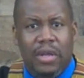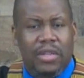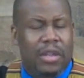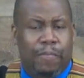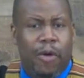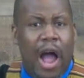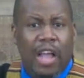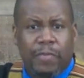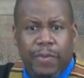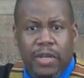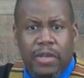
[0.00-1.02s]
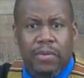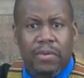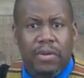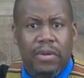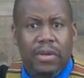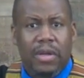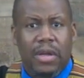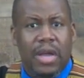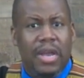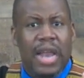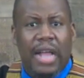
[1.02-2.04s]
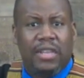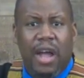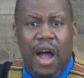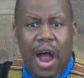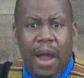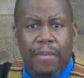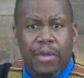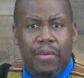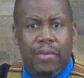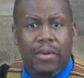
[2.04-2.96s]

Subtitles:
"to prosper you, not to harm you.